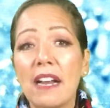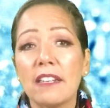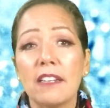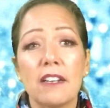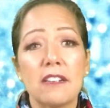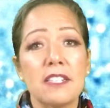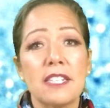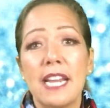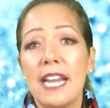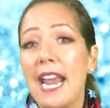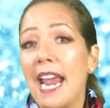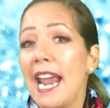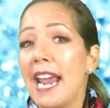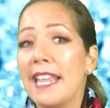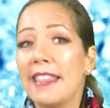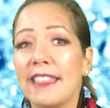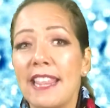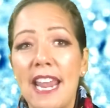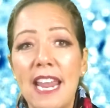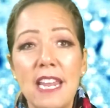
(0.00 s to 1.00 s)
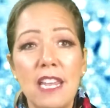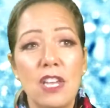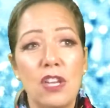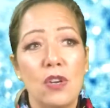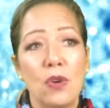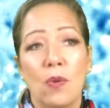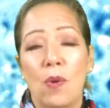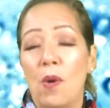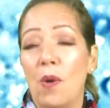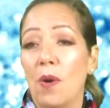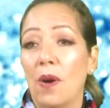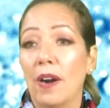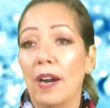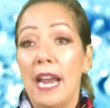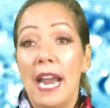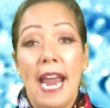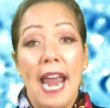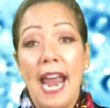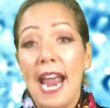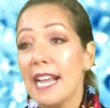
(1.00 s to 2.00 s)
there, say, hey, thank you, or
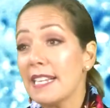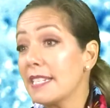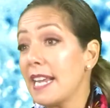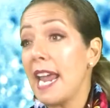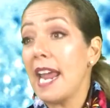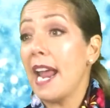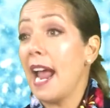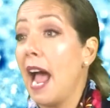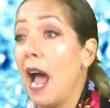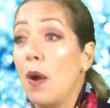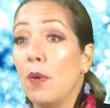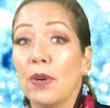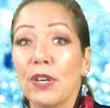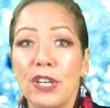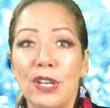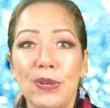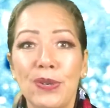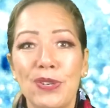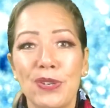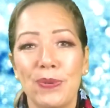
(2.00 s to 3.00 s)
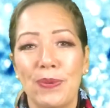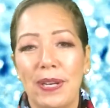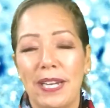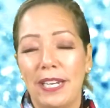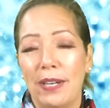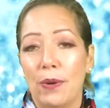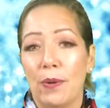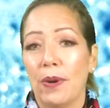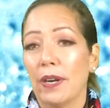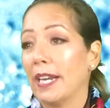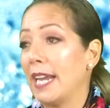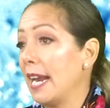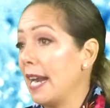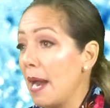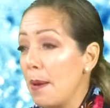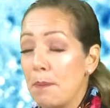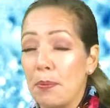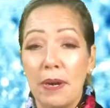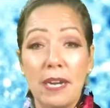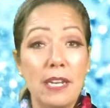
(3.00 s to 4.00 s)
ask, hey, how are you doing? Or can I
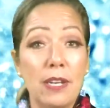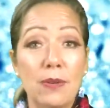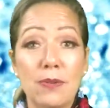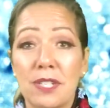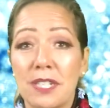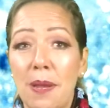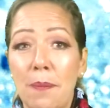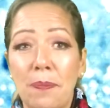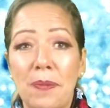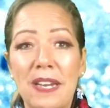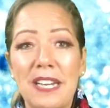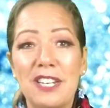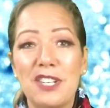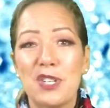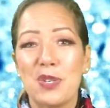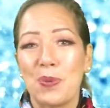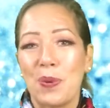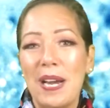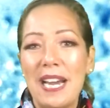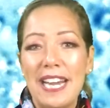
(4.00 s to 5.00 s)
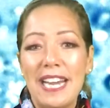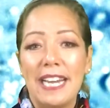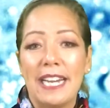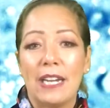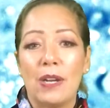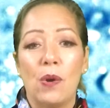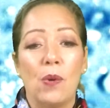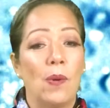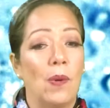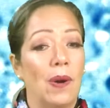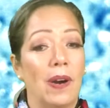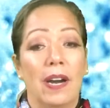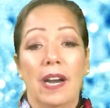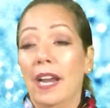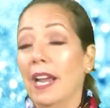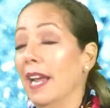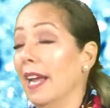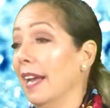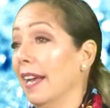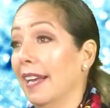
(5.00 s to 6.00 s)
bring you something to drink? Or,
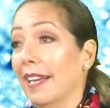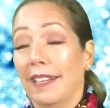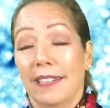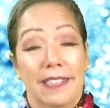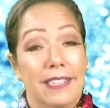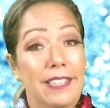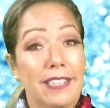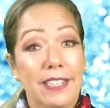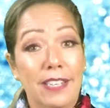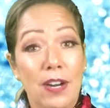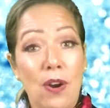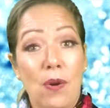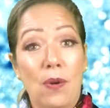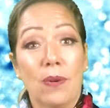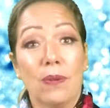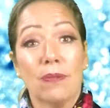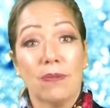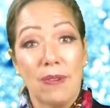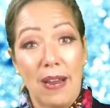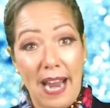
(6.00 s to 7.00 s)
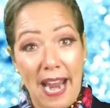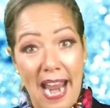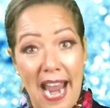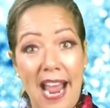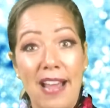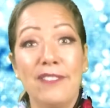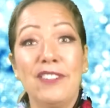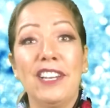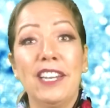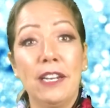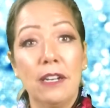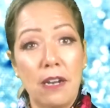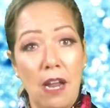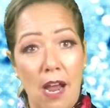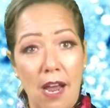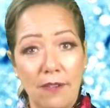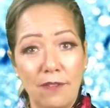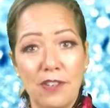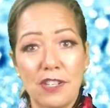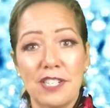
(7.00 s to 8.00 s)
have a little
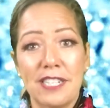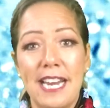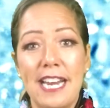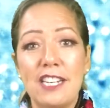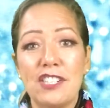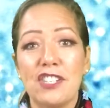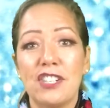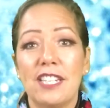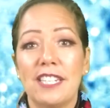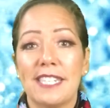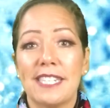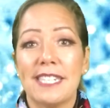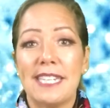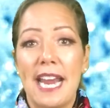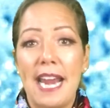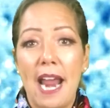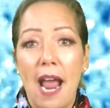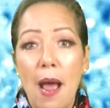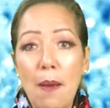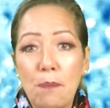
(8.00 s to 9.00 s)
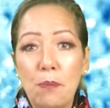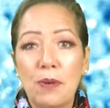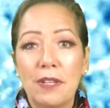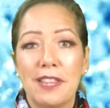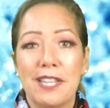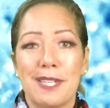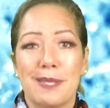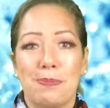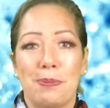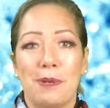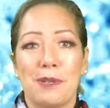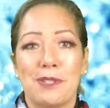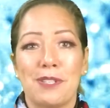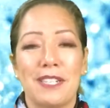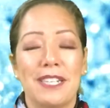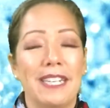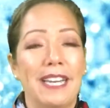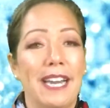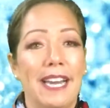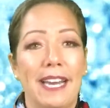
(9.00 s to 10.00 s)
conversation and stay up with this
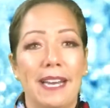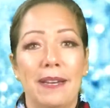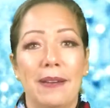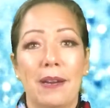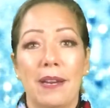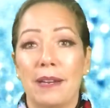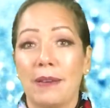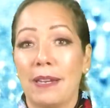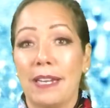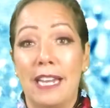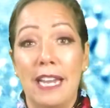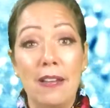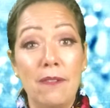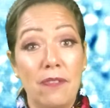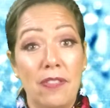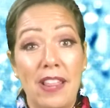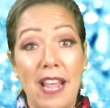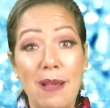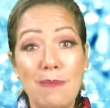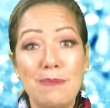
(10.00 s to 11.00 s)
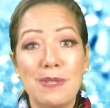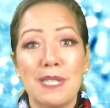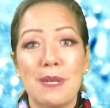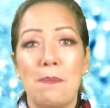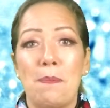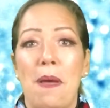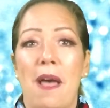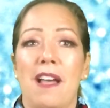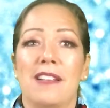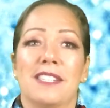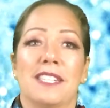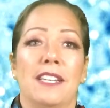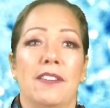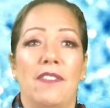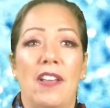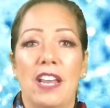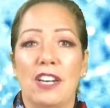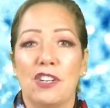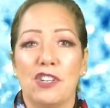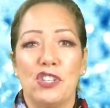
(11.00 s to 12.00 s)
person and give them some positive
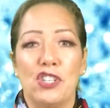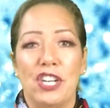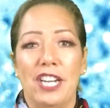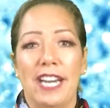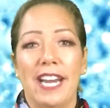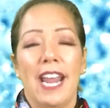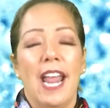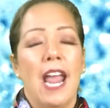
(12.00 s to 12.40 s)
energy.